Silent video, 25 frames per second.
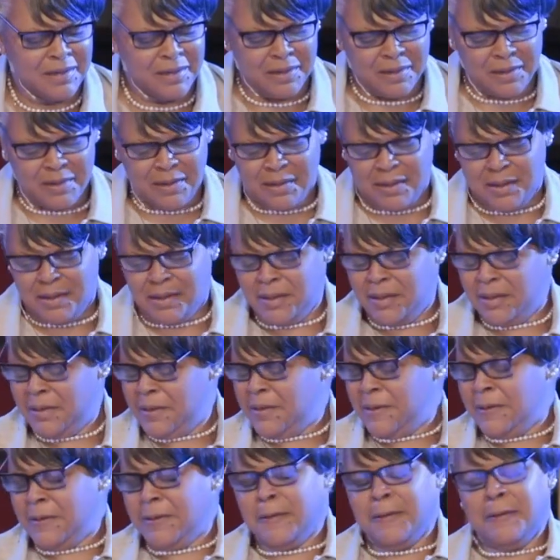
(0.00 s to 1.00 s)

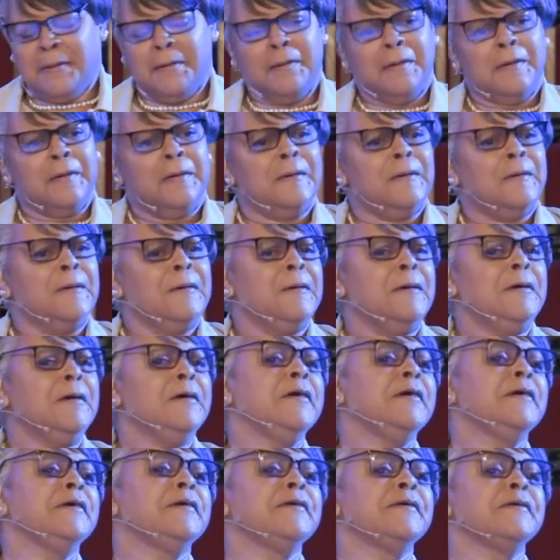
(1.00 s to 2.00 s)

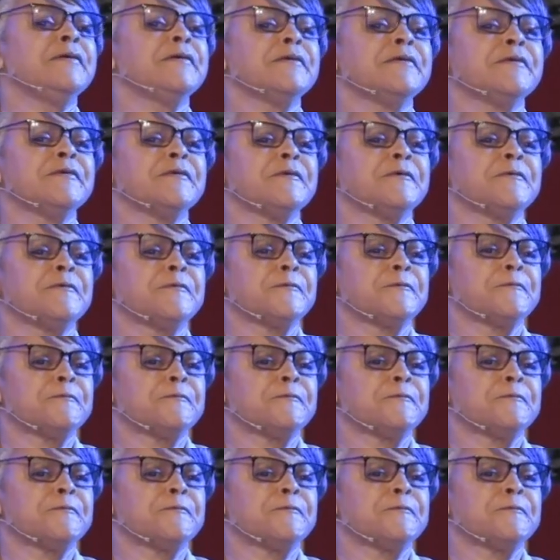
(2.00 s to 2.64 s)
Nothing is said.